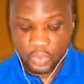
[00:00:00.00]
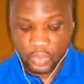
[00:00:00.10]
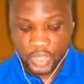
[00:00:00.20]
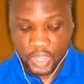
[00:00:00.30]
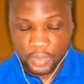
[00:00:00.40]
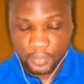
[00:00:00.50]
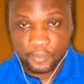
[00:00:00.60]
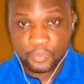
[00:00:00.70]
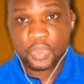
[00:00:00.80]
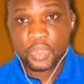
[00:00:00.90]
Okay,
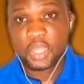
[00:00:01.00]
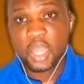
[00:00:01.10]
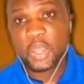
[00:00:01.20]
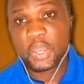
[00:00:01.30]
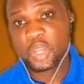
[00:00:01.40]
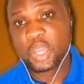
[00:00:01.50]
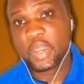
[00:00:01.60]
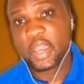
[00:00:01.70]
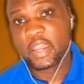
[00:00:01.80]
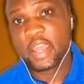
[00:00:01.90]
now equally
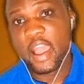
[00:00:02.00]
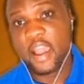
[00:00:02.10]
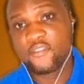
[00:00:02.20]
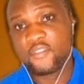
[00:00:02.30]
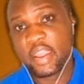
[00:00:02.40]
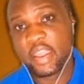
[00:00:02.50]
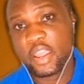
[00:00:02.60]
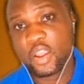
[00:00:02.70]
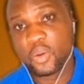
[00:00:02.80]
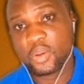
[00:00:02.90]
we can have
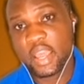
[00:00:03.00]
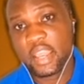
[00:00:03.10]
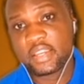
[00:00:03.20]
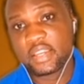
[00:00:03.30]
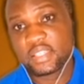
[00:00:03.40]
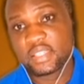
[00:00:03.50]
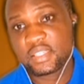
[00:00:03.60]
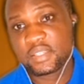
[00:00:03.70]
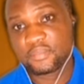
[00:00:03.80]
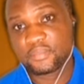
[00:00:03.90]
a chord like
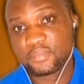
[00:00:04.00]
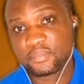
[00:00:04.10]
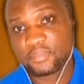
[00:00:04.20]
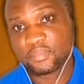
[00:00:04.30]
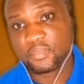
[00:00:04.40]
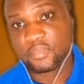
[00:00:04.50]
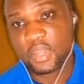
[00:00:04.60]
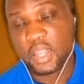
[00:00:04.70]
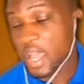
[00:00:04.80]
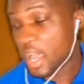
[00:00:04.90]
this,
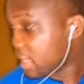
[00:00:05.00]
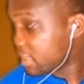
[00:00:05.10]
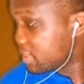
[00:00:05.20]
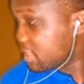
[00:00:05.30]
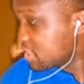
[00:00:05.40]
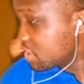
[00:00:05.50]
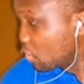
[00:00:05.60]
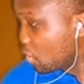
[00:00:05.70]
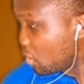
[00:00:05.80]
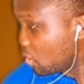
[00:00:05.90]
and this is
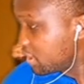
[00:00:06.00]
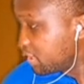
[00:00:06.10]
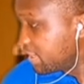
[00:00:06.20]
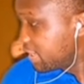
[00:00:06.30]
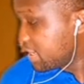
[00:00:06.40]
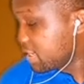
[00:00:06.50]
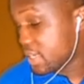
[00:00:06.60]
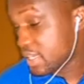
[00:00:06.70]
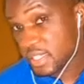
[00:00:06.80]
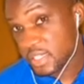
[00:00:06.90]
called
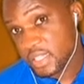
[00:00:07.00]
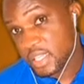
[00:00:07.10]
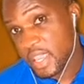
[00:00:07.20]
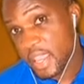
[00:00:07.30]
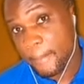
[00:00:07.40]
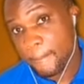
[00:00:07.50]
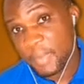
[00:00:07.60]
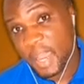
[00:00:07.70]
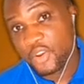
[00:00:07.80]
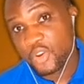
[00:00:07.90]
the C
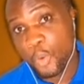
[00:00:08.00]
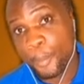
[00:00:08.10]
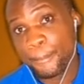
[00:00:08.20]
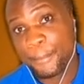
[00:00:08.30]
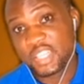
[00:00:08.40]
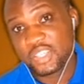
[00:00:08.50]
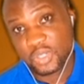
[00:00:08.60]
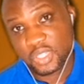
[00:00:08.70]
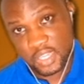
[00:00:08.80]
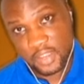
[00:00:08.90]
minor major
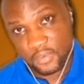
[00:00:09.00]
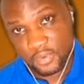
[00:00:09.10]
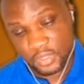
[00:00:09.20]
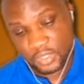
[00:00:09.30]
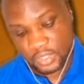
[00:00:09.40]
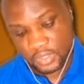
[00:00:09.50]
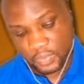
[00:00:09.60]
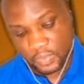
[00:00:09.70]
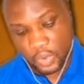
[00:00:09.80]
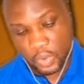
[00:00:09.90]
7th.
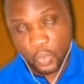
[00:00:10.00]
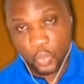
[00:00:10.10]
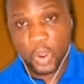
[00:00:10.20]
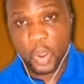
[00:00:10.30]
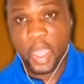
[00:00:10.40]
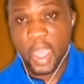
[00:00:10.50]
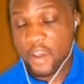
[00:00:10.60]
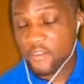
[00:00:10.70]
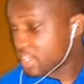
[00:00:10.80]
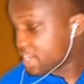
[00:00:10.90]
When we
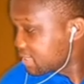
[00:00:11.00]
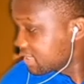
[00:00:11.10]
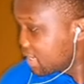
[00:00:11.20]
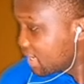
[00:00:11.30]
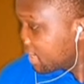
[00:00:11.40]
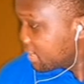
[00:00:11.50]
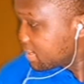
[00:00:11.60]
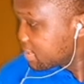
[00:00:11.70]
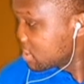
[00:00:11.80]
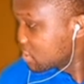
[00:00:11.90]
have this,
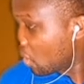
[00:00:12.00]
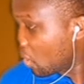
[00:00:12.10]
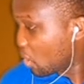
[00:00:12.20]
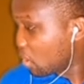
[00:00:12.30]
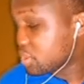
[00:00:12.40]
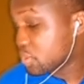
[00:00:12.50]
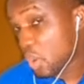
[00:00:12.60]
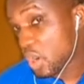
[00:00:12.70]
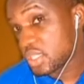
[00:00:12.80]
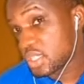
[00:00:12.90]
this is called
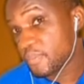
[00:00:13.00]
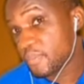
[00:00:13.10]
what?